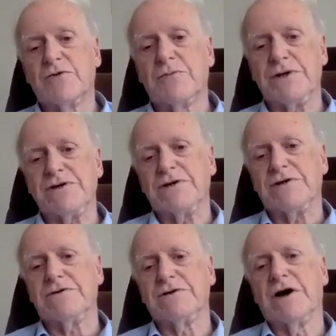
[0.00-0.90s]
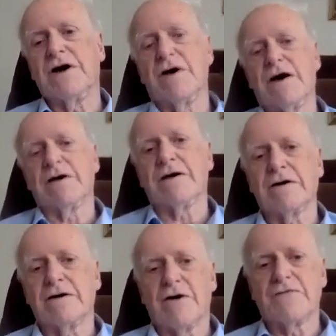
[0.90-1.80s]
opinion
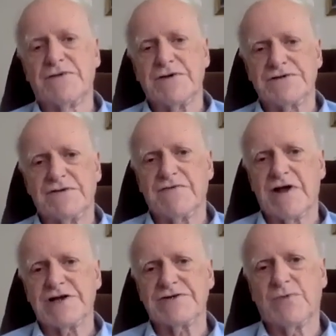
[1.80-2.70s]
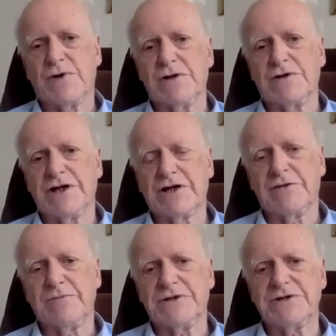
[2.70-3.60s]
of the civilized world that
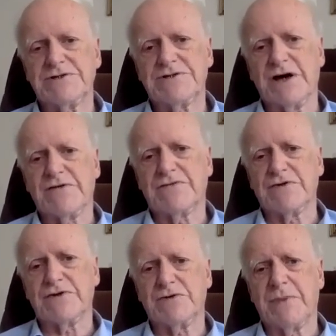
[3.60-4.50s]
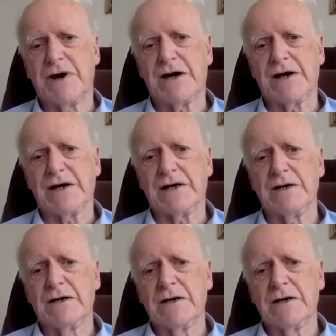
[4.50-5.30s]
can be deciphered by,